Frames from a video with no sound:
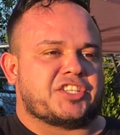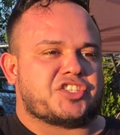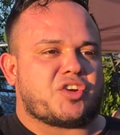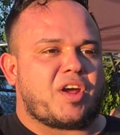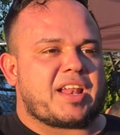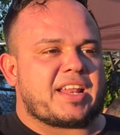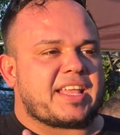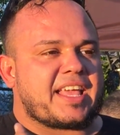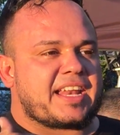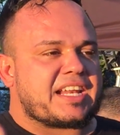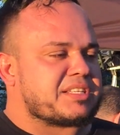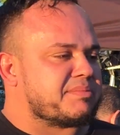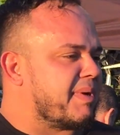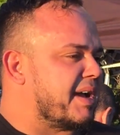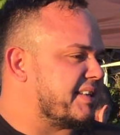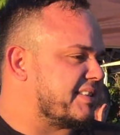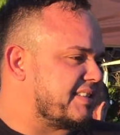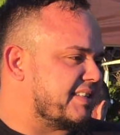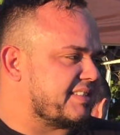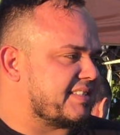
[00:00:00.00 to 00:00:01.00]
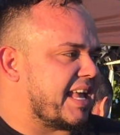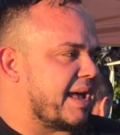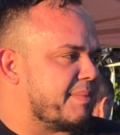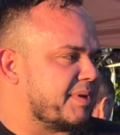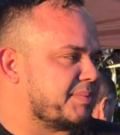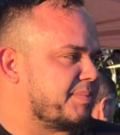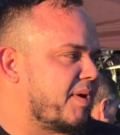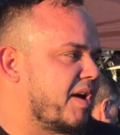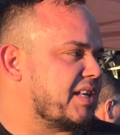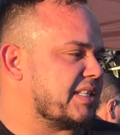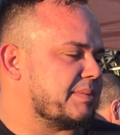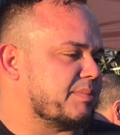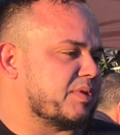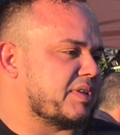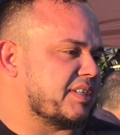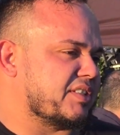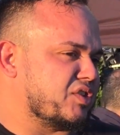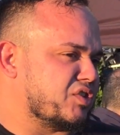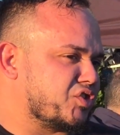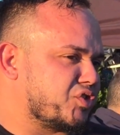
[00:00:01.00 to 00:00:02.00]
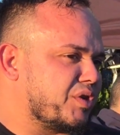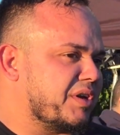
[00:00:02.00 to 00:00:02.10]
Try to get as much seat time as possible, because in